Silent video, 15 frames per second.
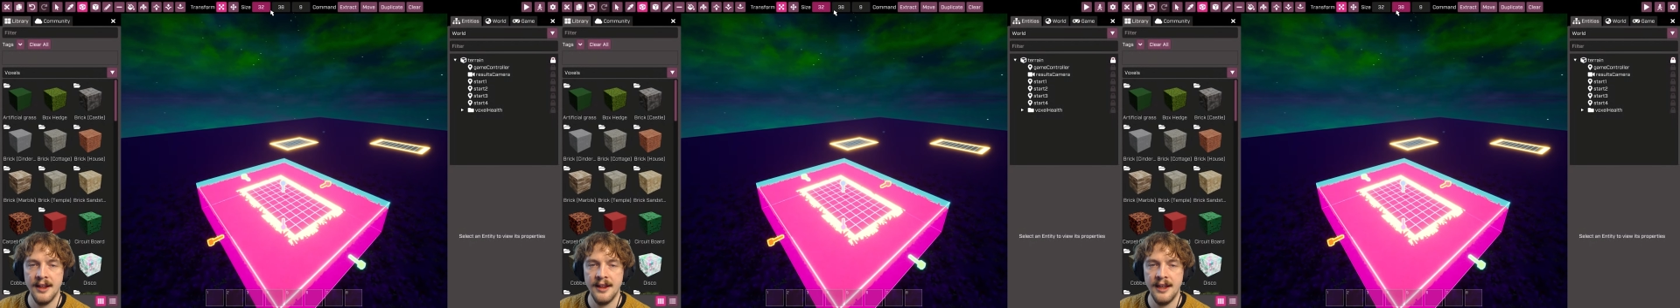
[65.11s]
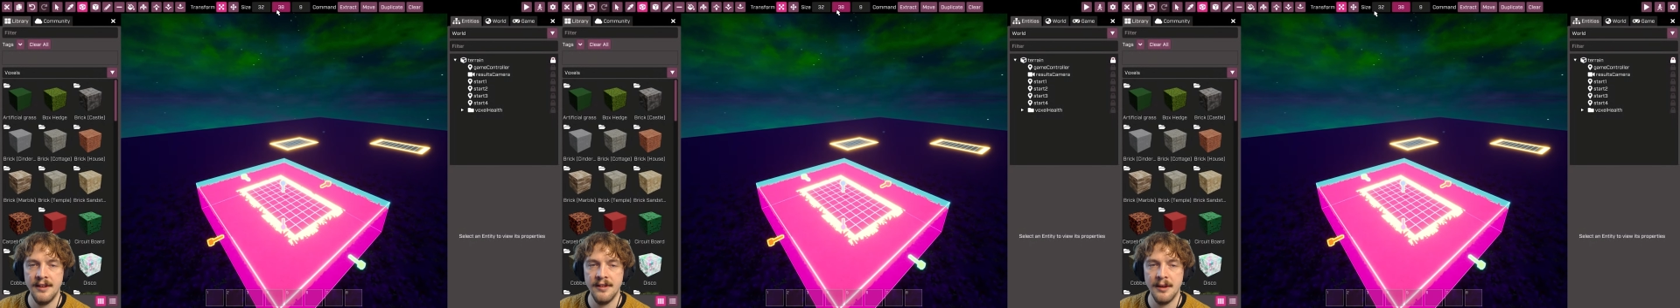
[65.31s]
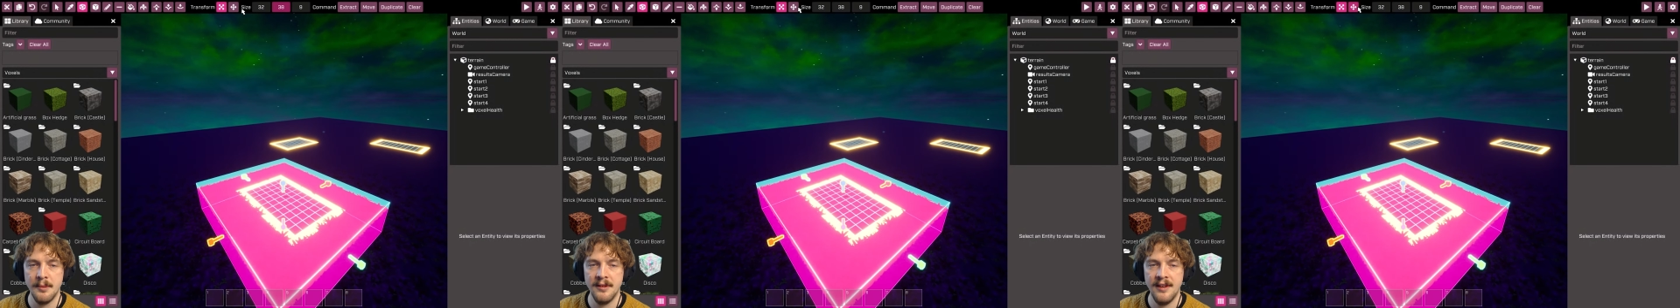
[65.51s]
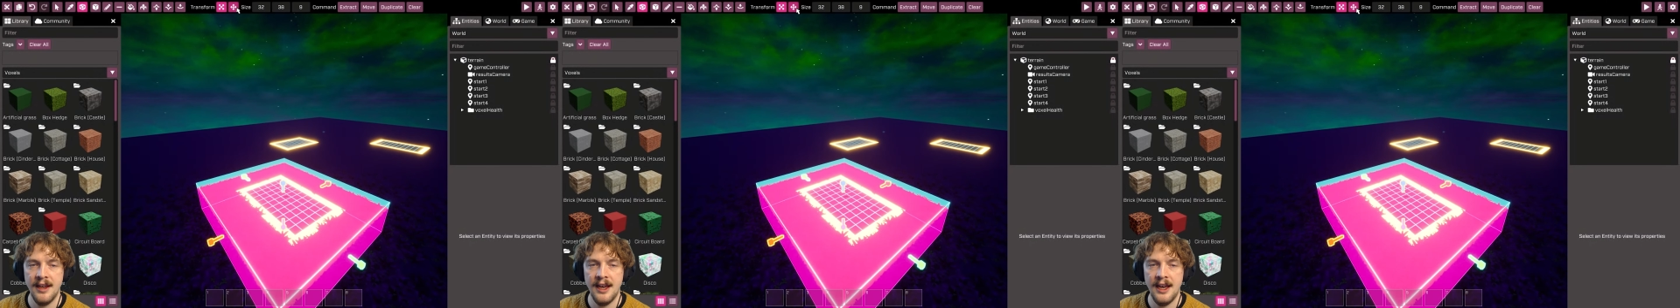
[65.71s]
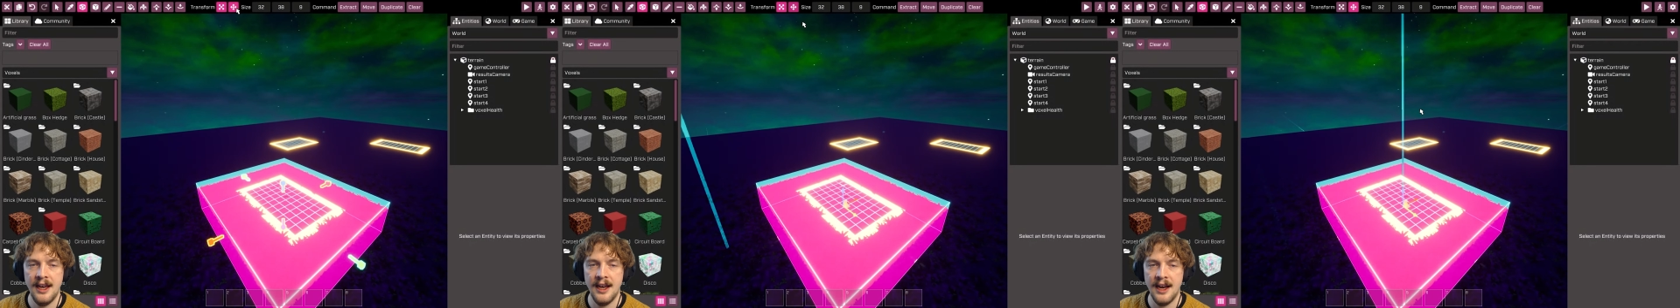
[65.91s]
these numbers
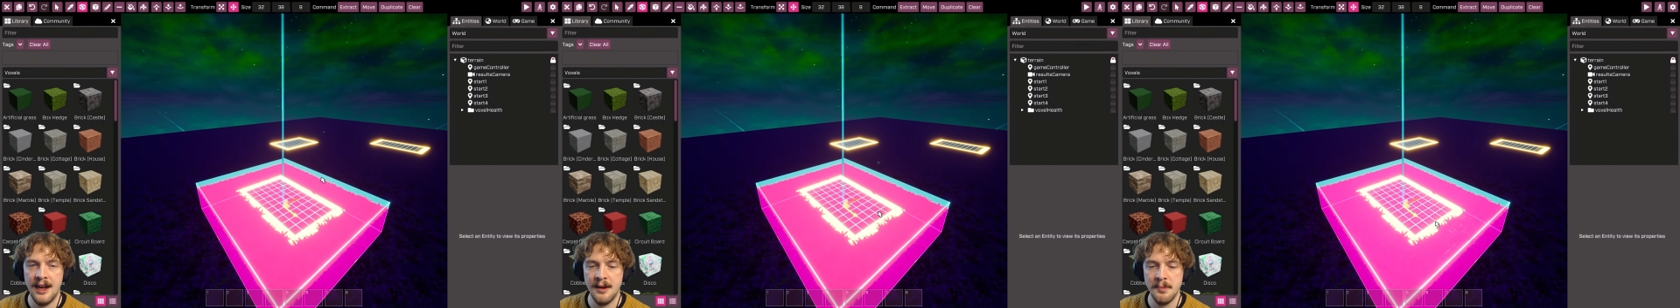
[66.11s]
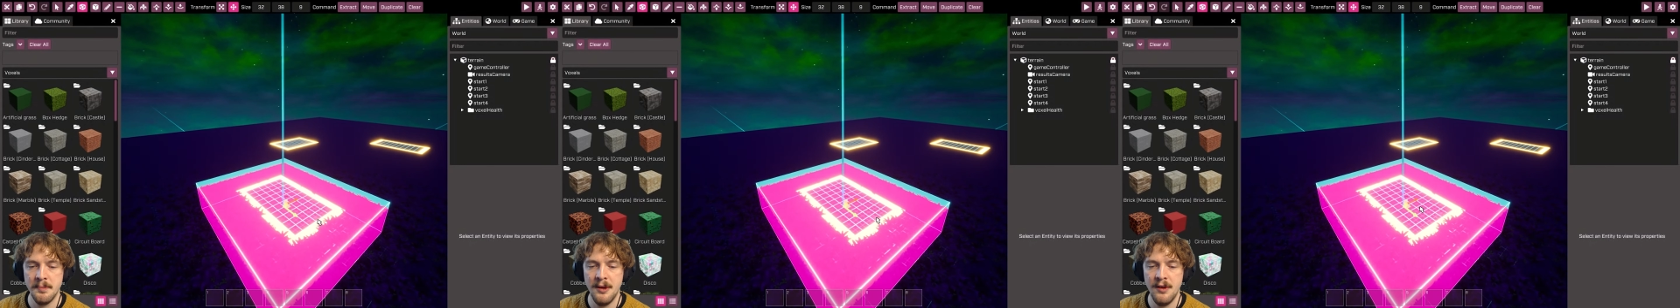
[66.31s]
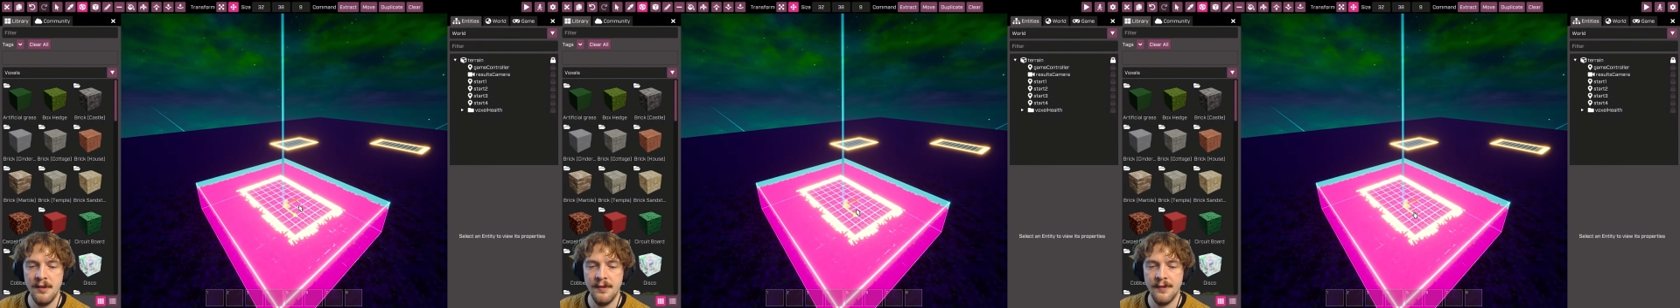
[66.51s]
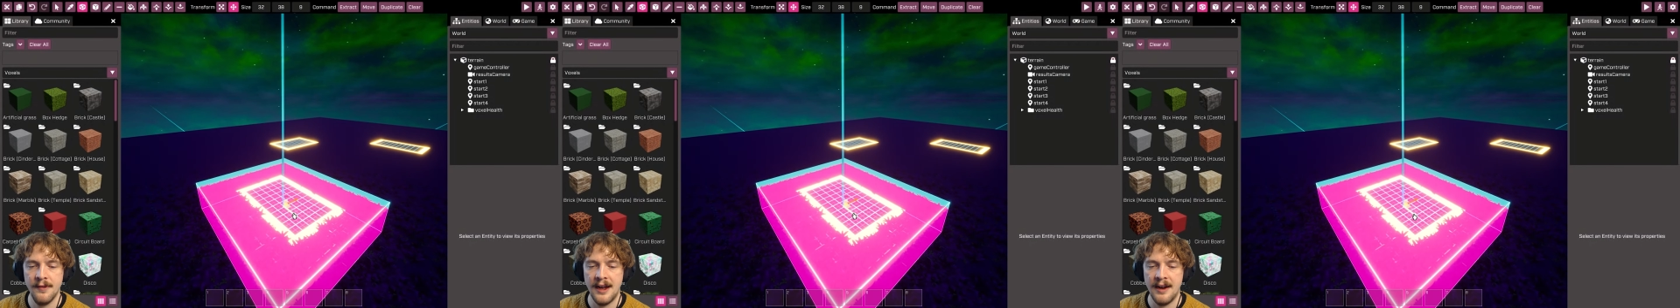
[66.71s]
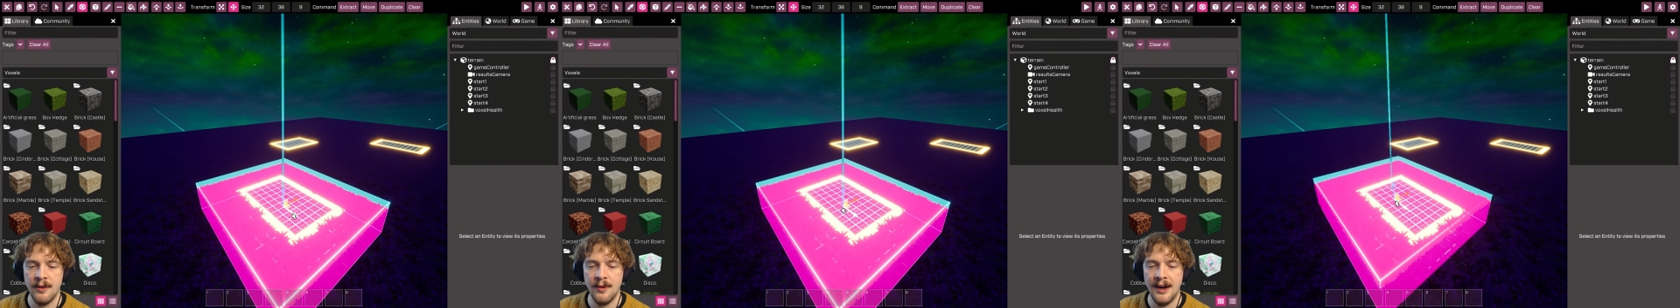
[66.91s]
here and move
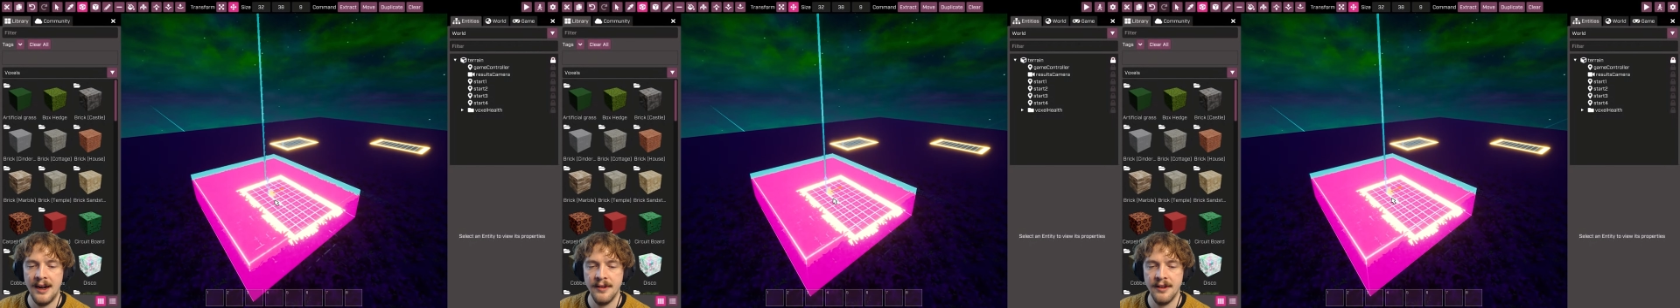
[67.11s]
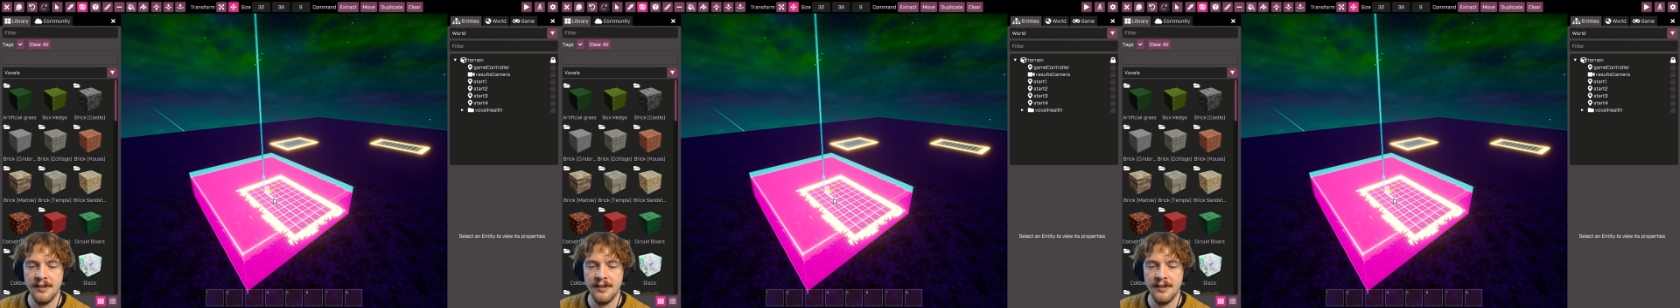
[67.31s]
around